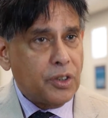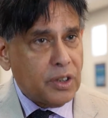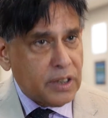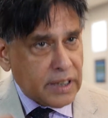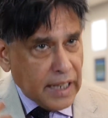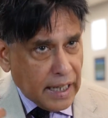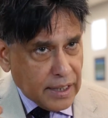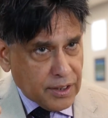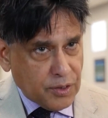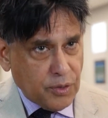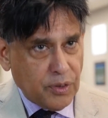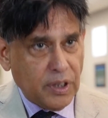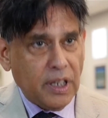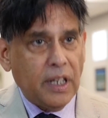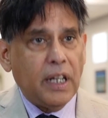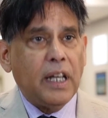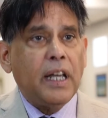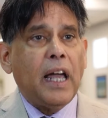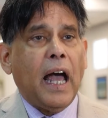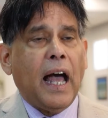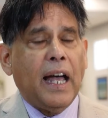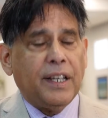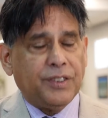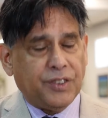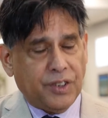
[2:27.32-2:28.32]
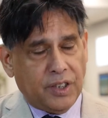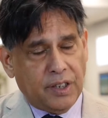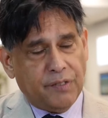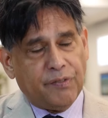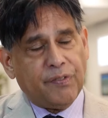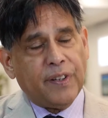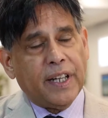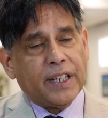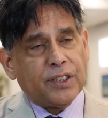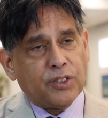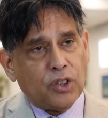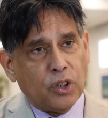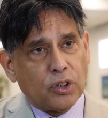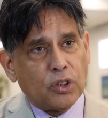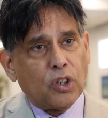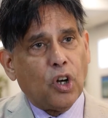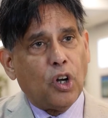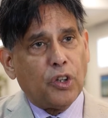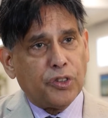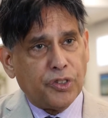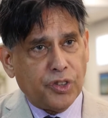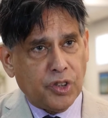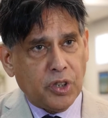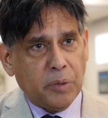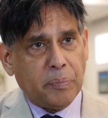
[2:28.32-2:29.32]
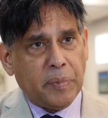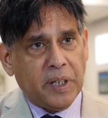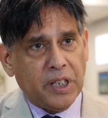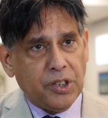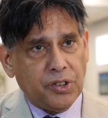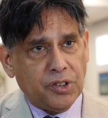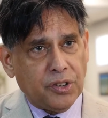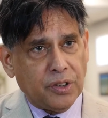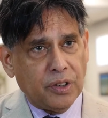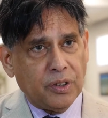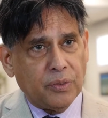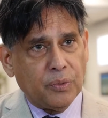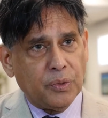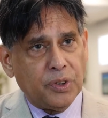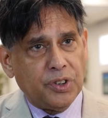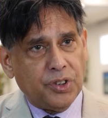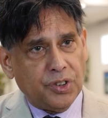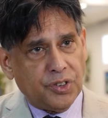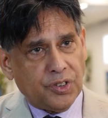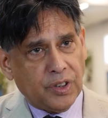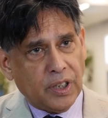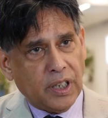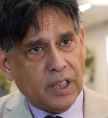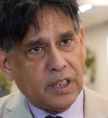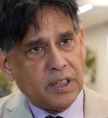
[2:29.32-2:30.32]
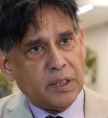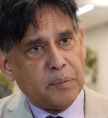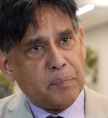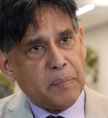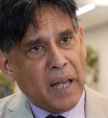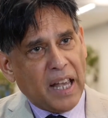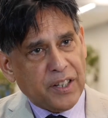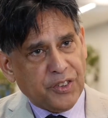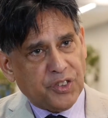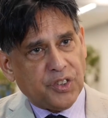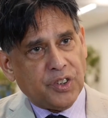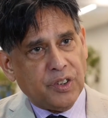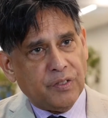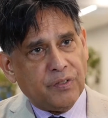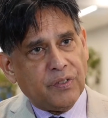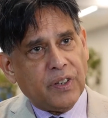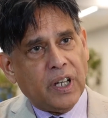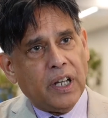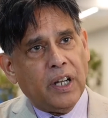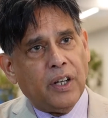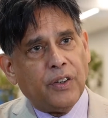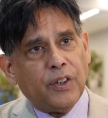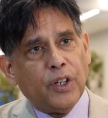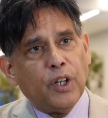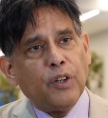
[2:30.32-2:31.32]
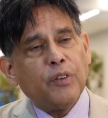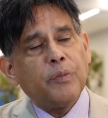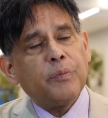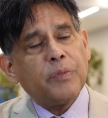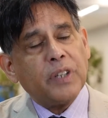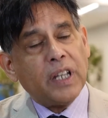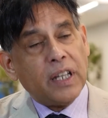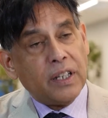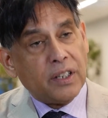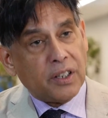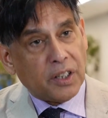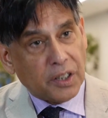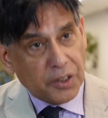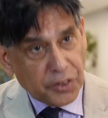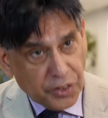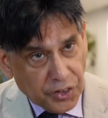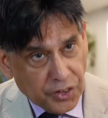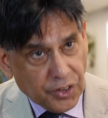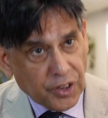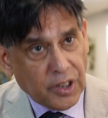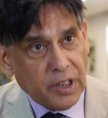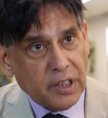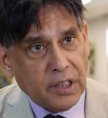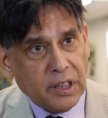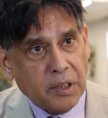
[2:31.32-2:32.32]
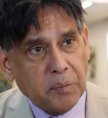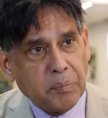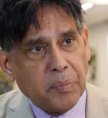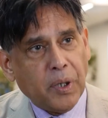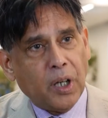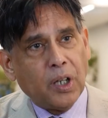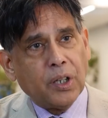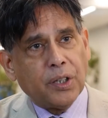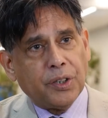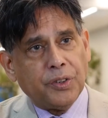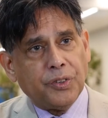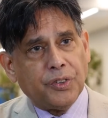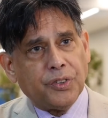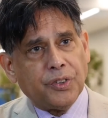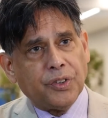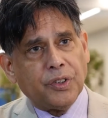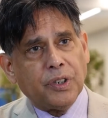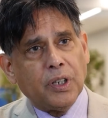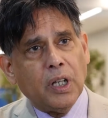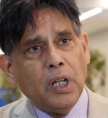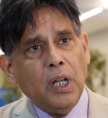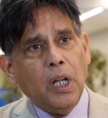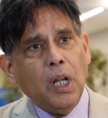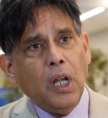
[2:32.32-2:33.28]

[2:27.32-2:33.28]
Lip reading: That has an effect on constipation, which is another massive area of concern in Parkinson.